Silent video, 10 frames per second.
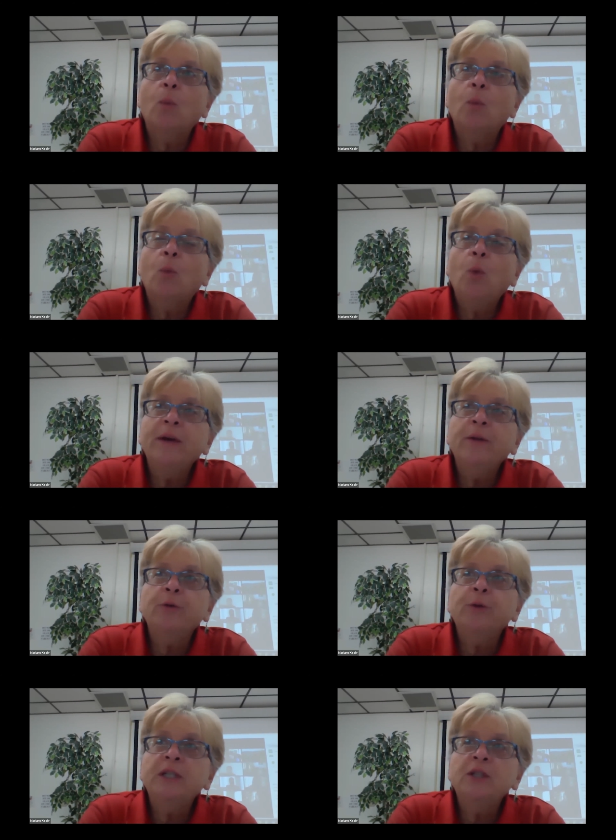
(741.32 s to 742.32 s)
one of the
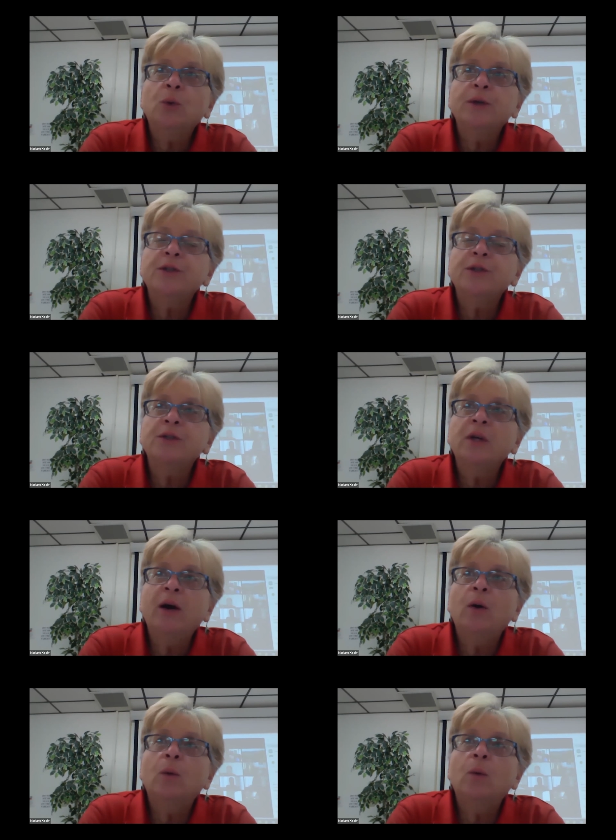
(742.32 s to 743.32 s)
resources
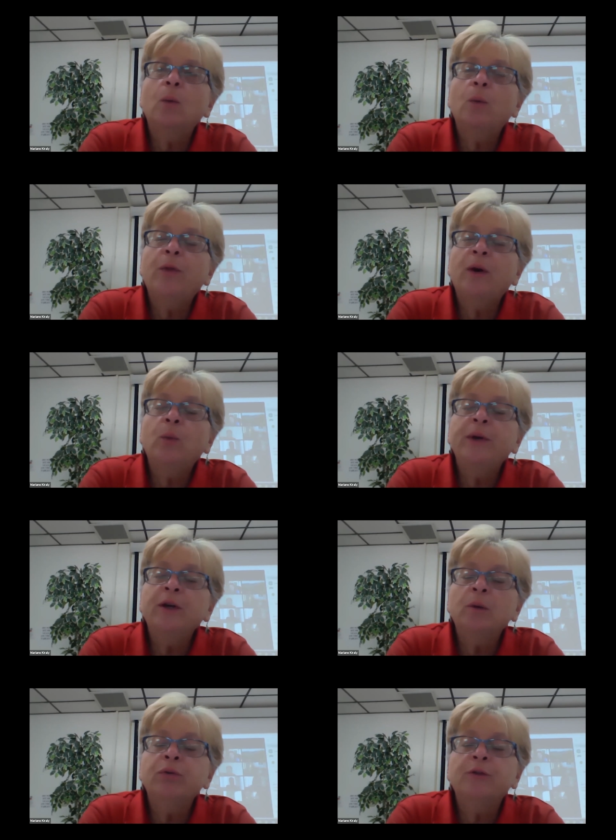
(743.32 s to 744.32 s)
that we
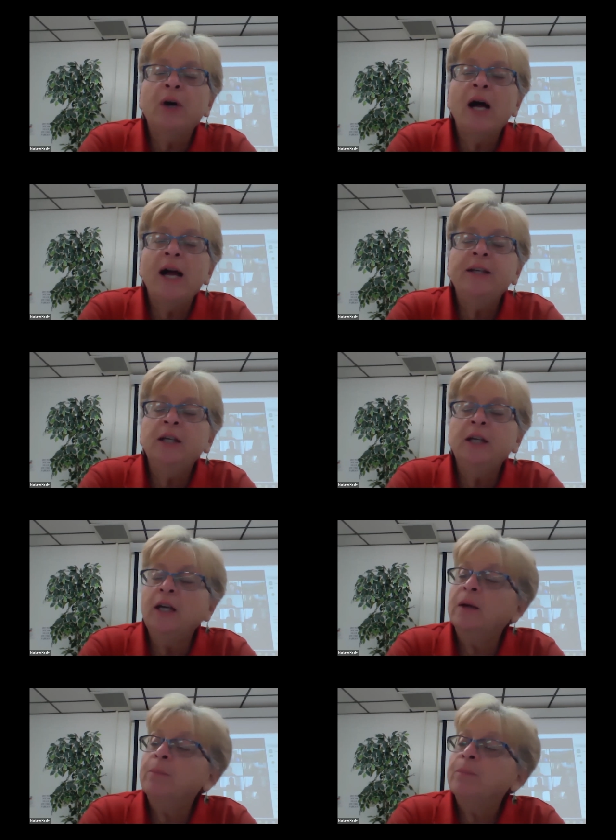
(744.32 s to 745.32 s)
are providing
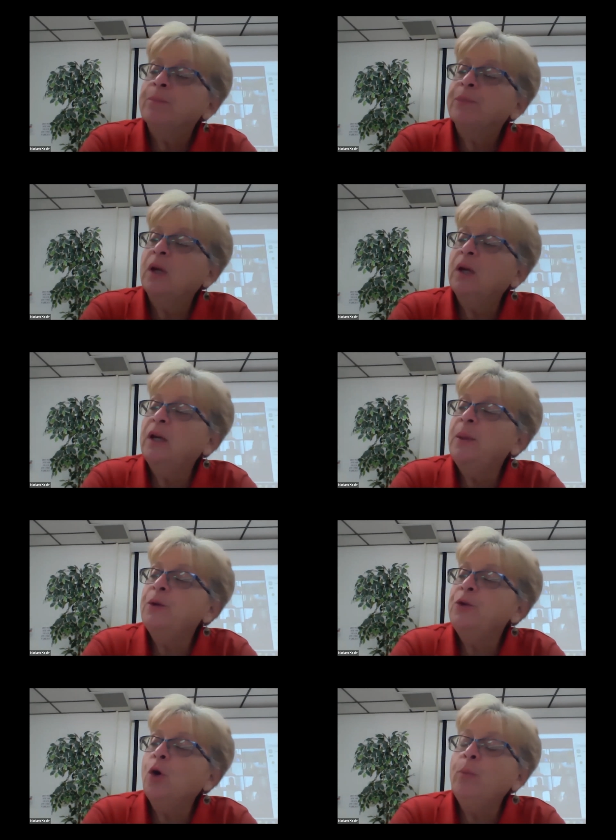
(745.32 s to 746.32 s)
in the
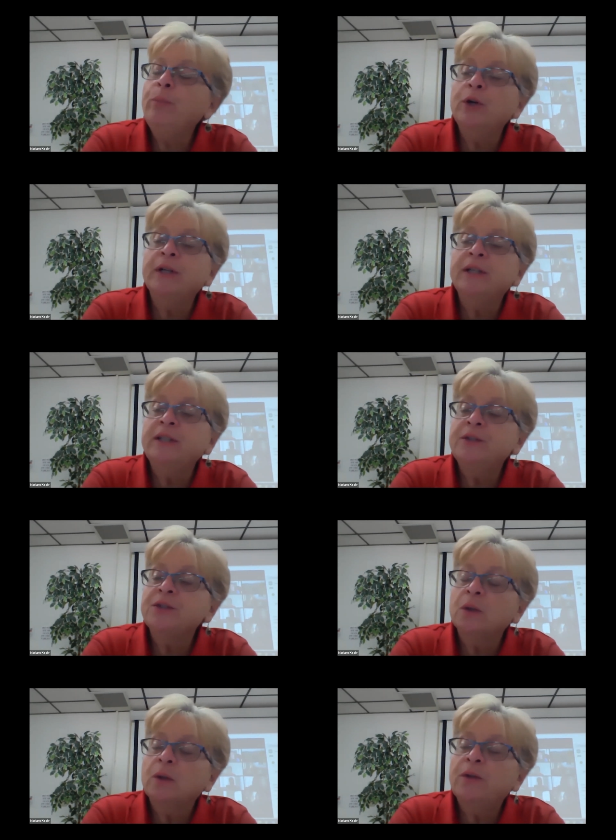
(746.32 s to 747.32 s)
notebook is
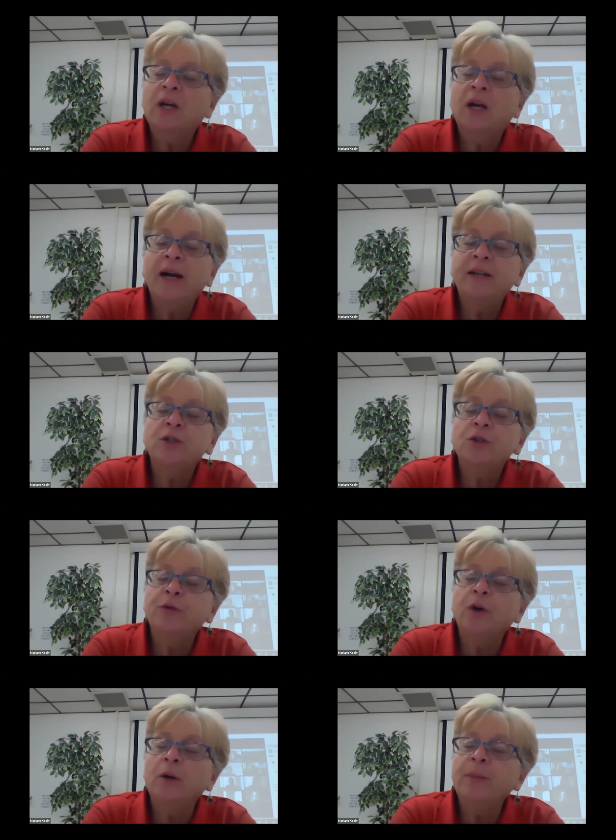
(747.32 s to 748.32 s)
the Guide to
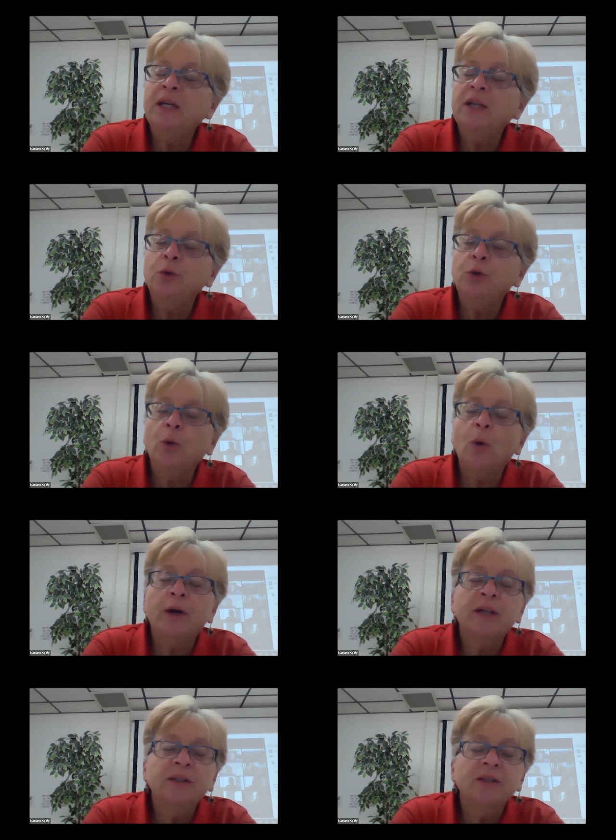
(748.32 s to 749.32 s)
Farming in New York,
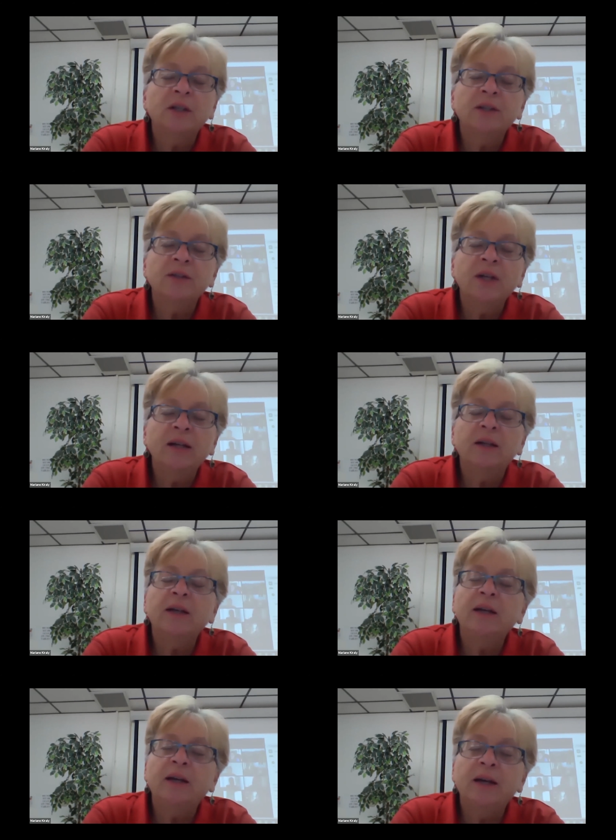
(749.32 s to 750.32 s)
and it's not
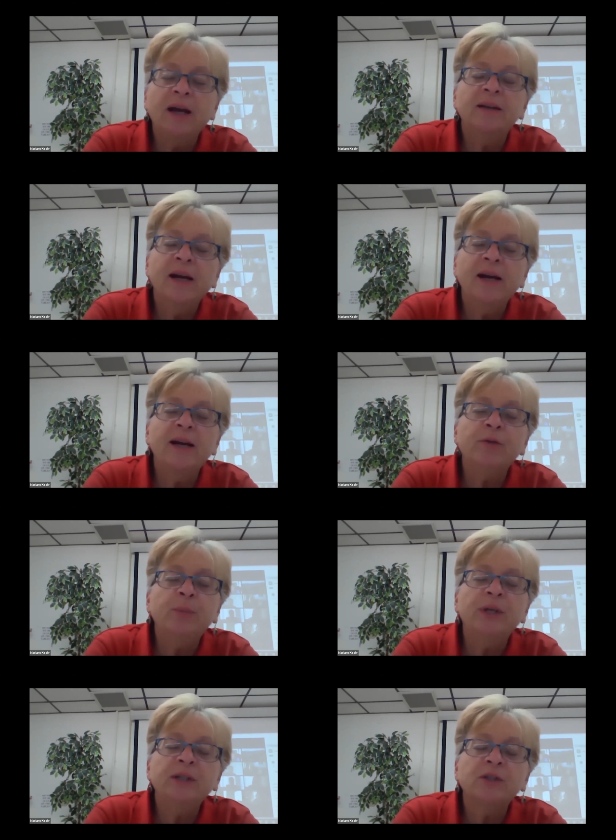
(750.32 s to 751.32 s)

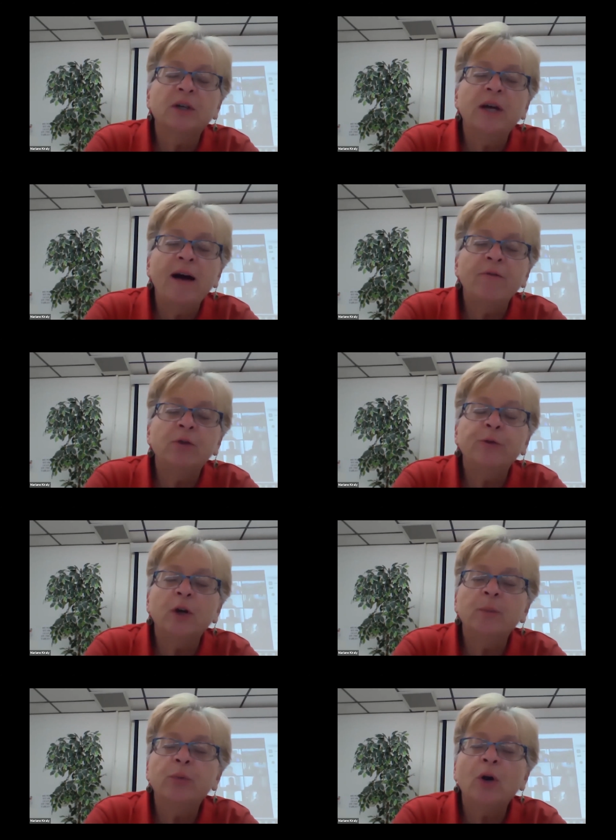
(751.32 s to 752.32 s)
everybody is going to have a
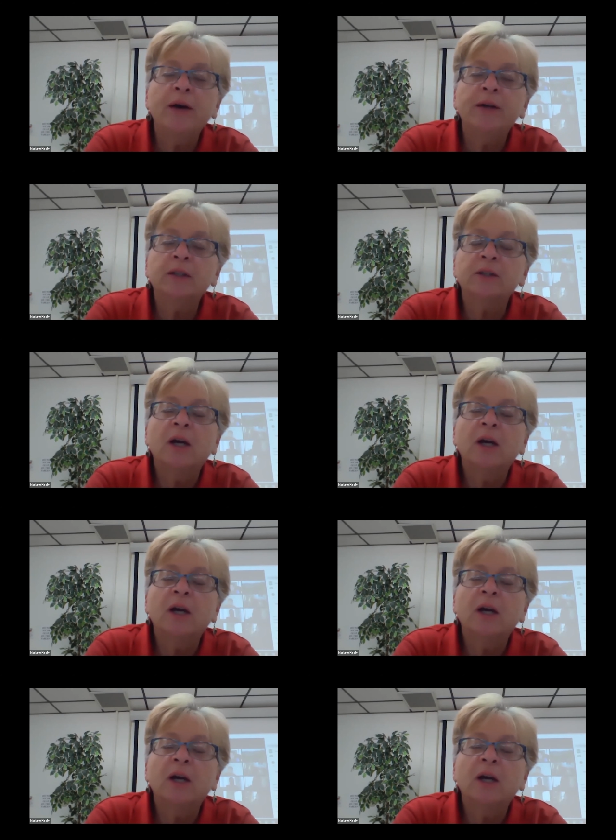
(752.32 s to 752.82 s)
farm product,